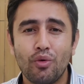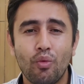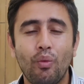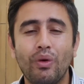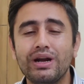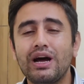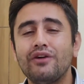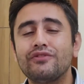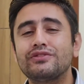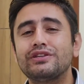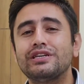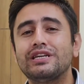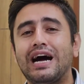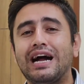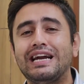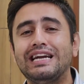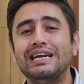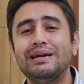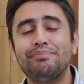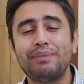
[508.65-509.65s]
What after
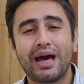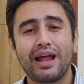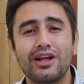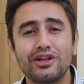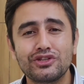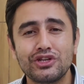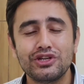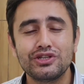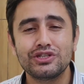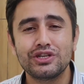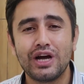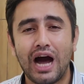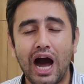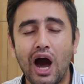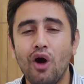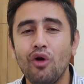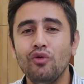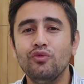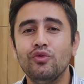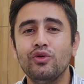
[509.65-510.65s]
100 parachains?
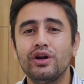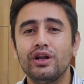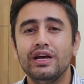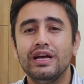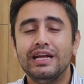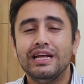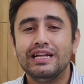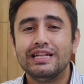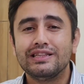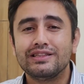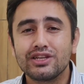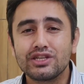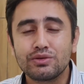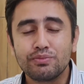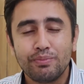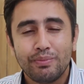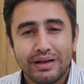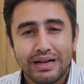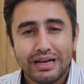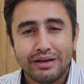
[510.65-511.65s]
How would this
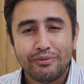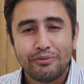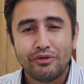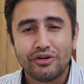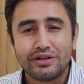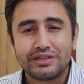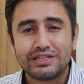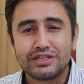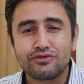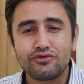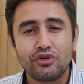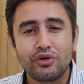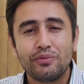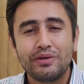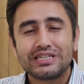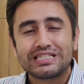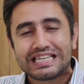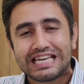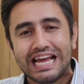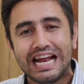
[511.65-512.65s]
be? This would
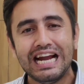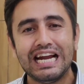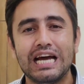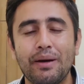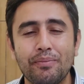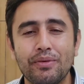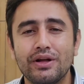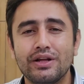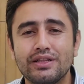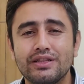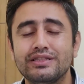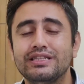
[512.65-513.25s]
be scaled up.